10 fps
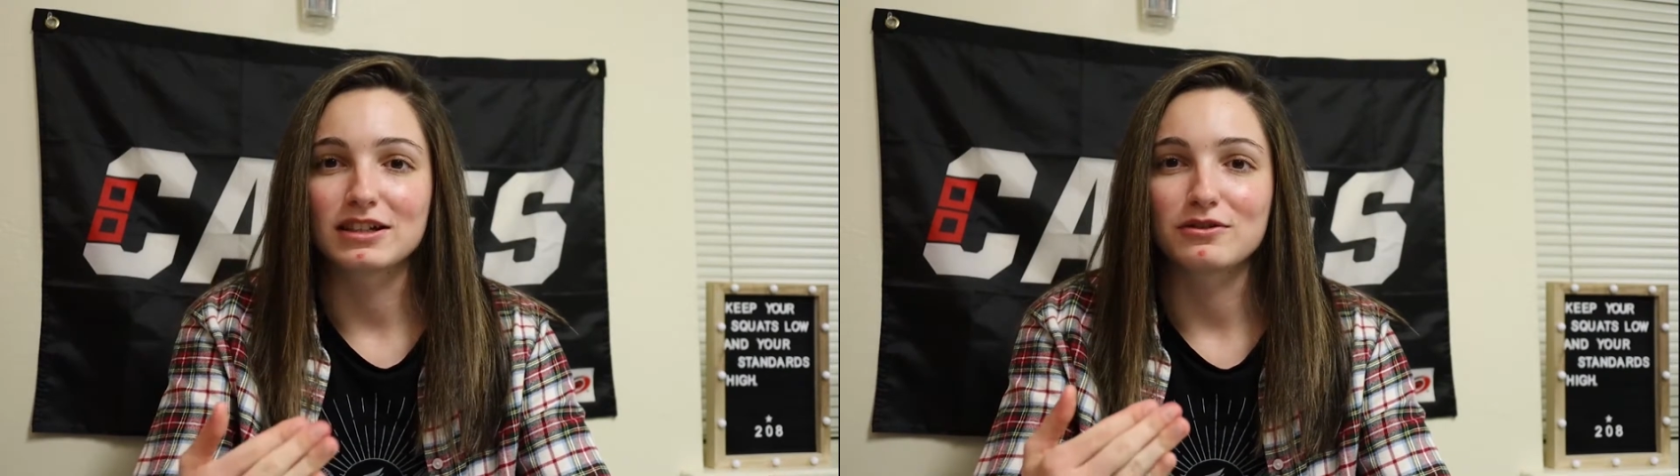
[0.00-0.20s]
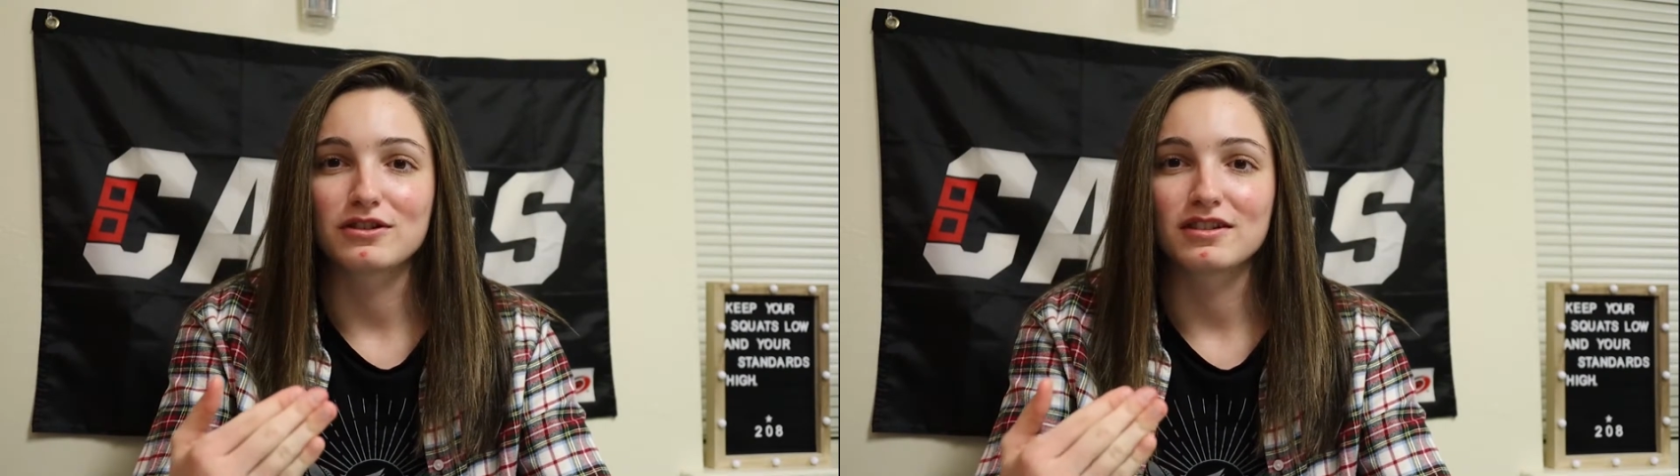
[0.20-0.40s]

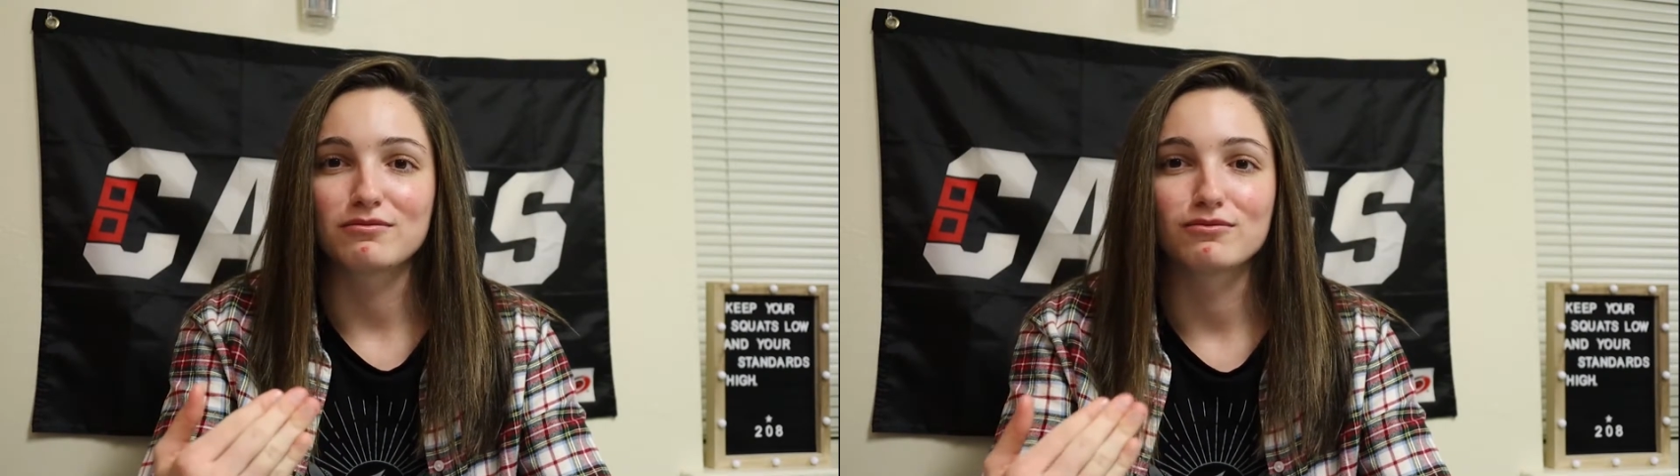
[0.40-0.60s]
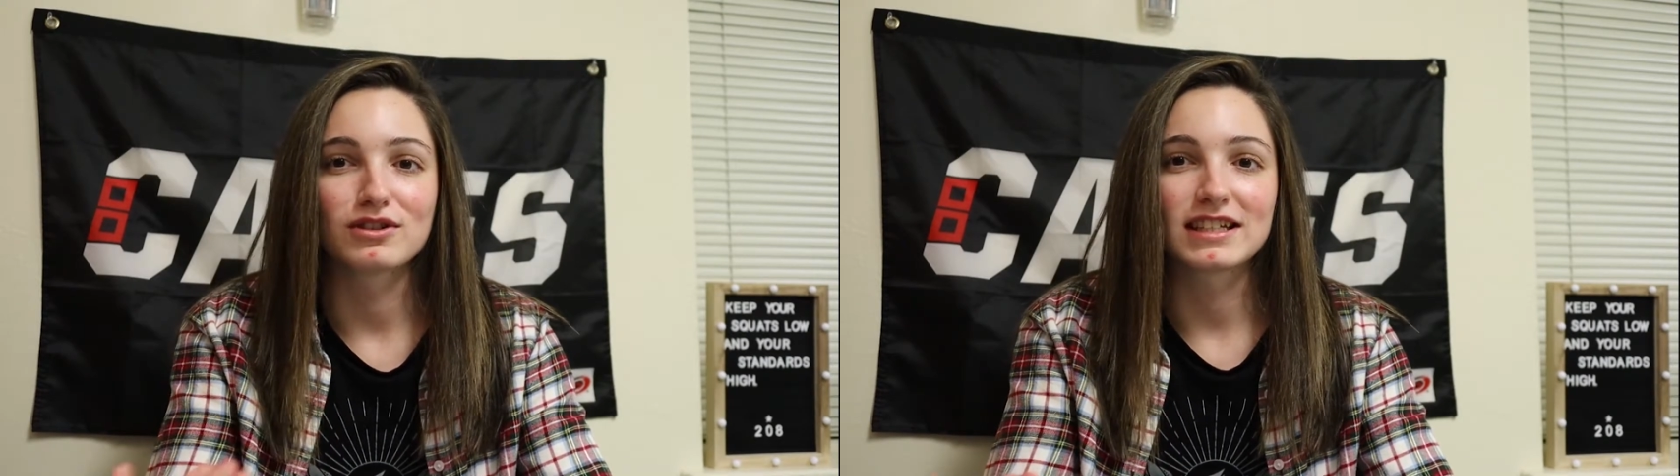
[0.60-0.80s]
that you just
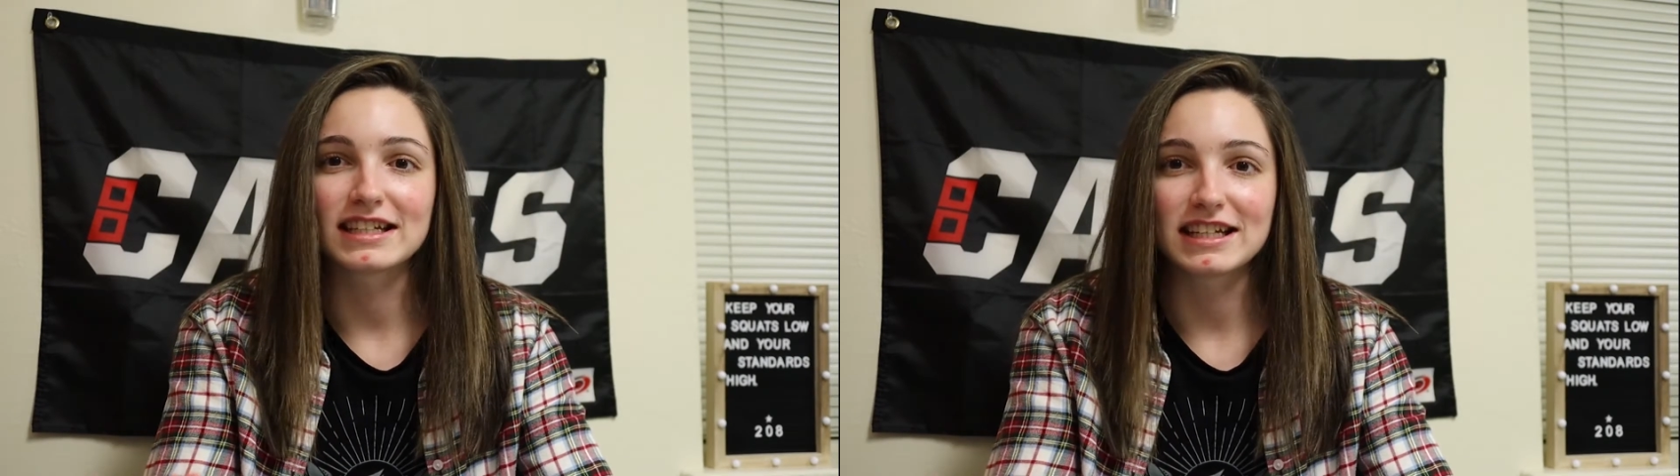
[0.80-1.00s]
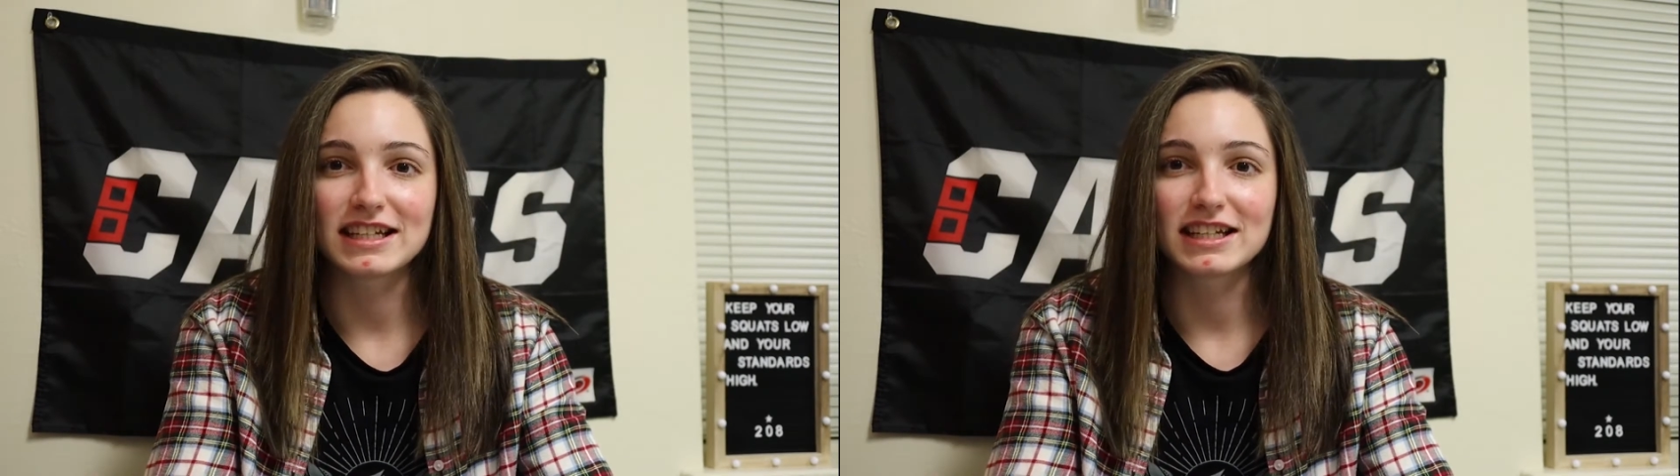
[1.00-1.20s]
really
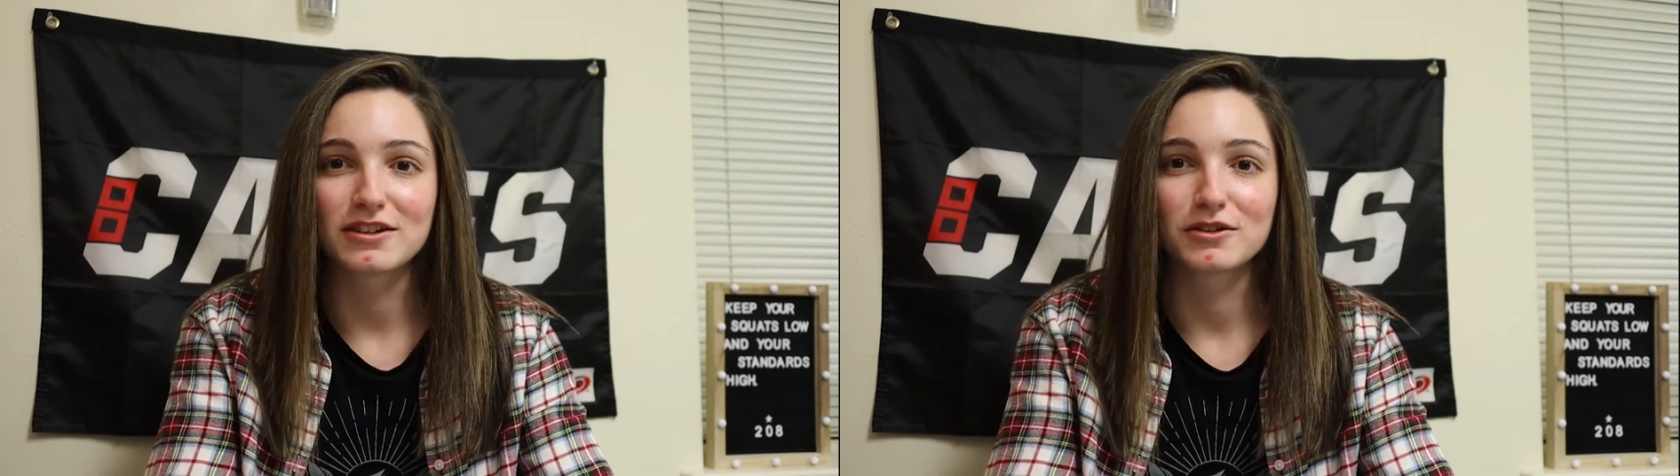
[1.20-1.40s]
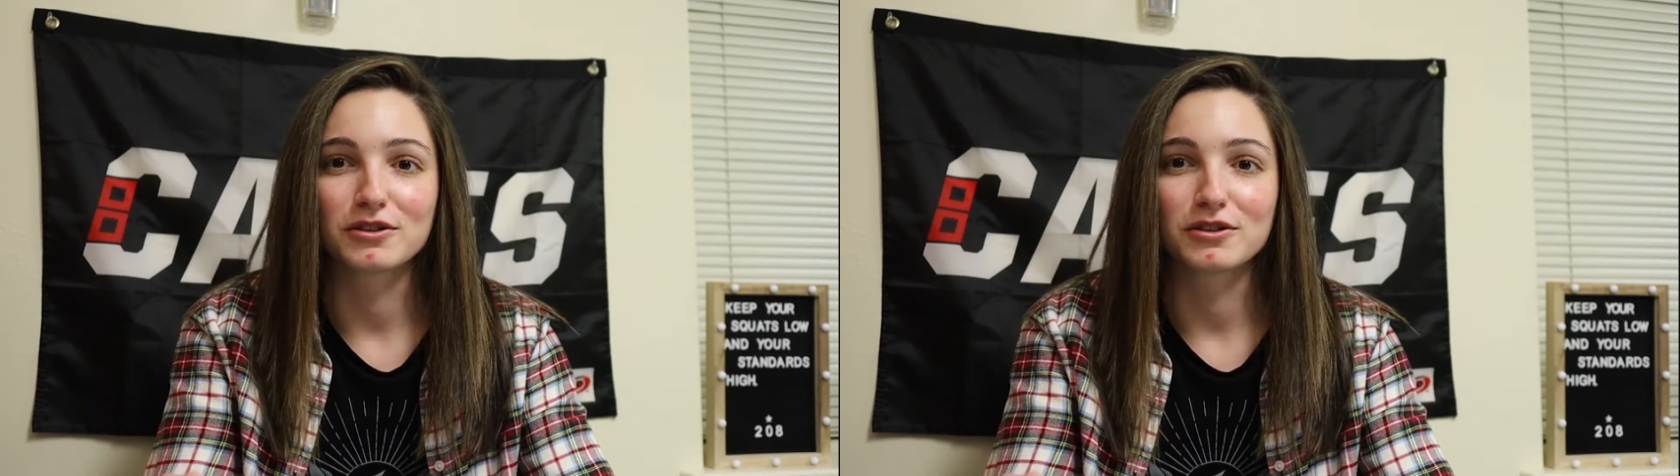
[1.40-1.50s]
needed to hear,